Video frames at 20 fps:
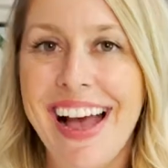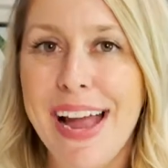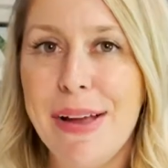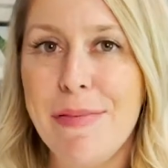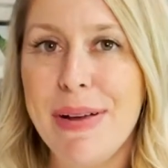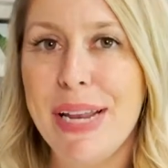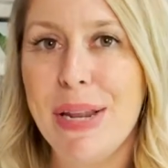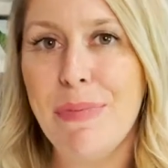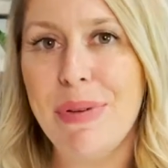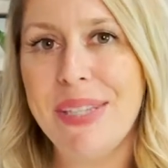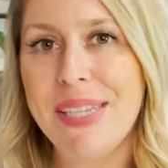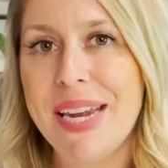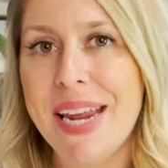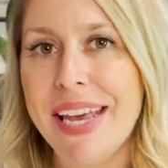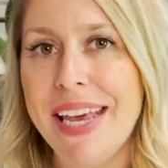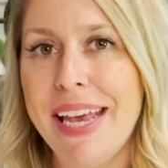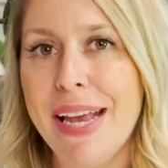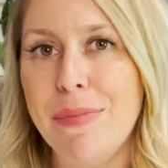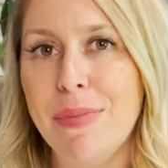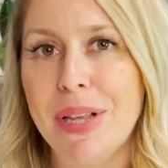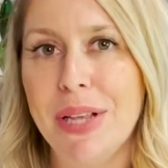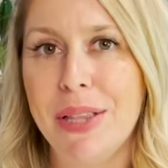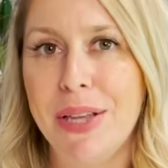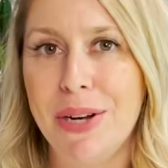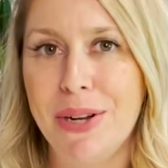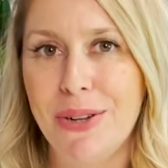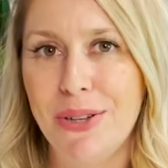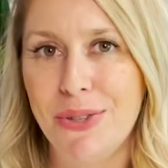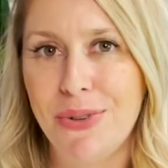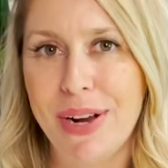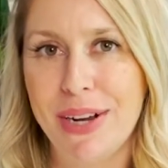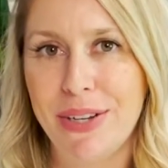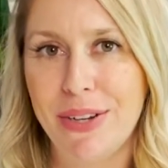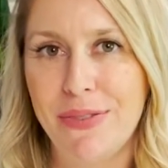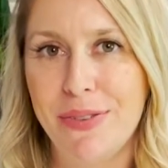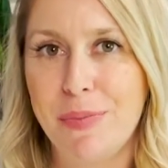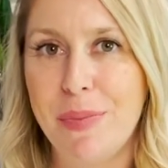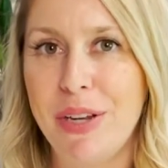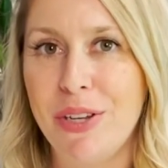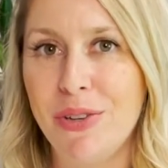my name is Nikki. I'm the Clinical Director of
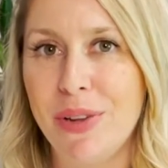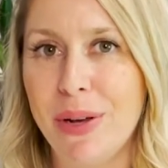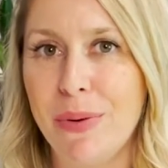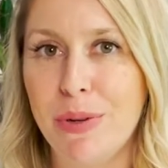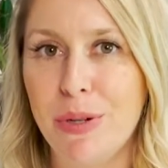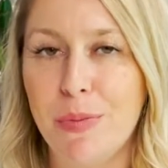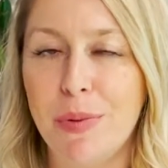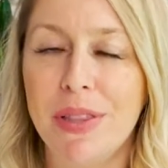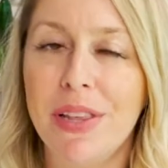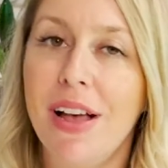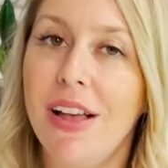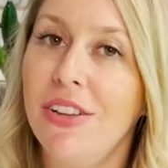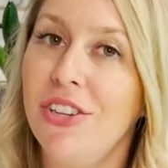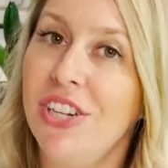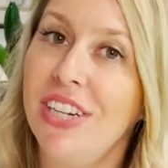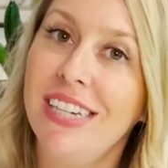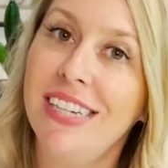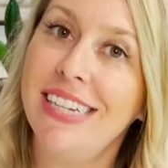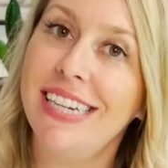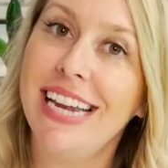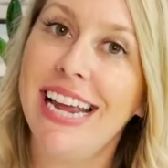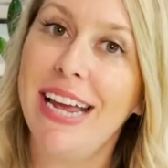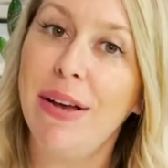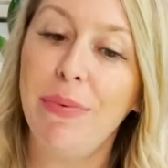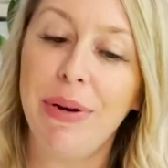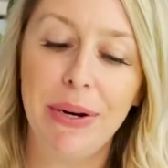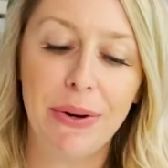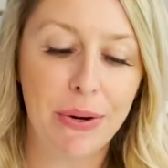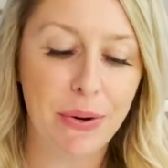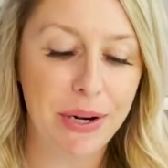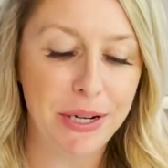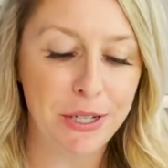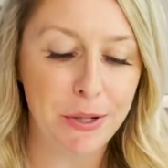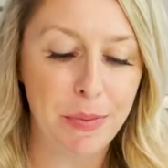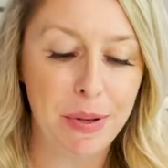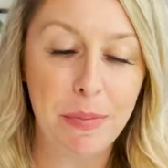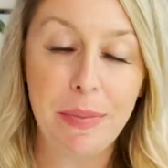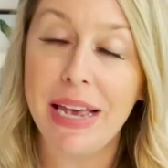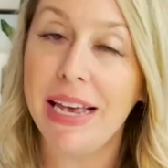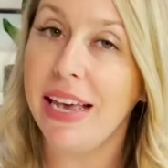Speech Language Pathology. Today we are going to
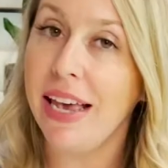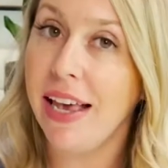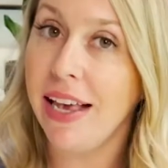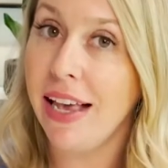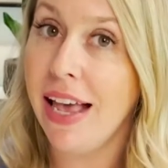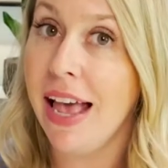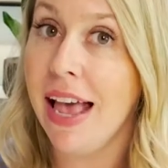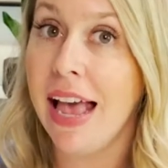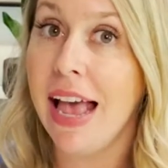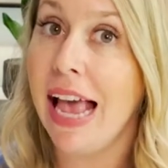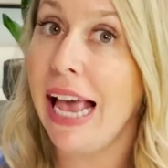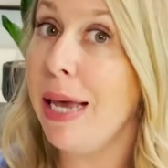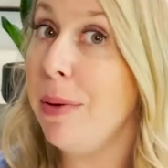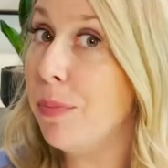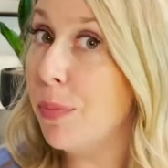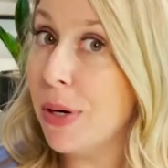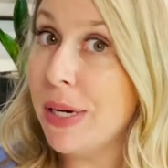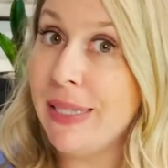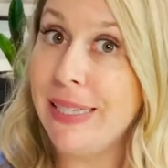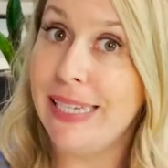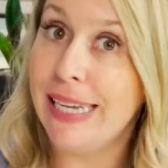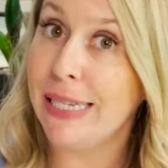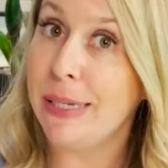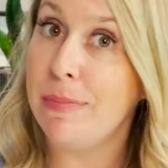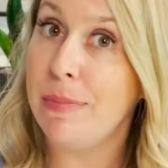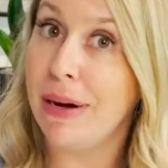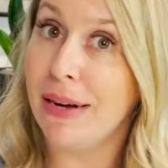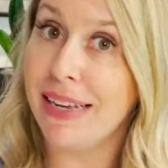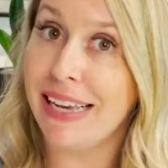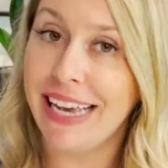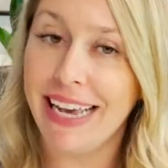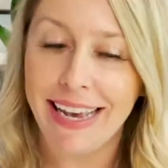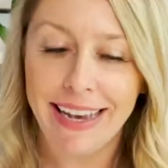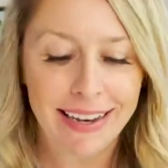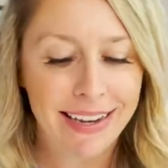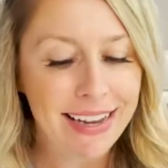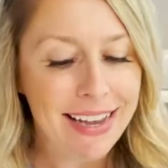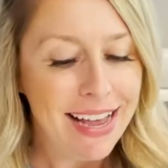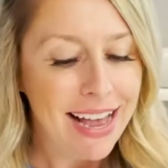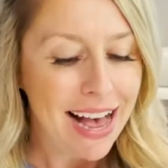be making a princess monkey.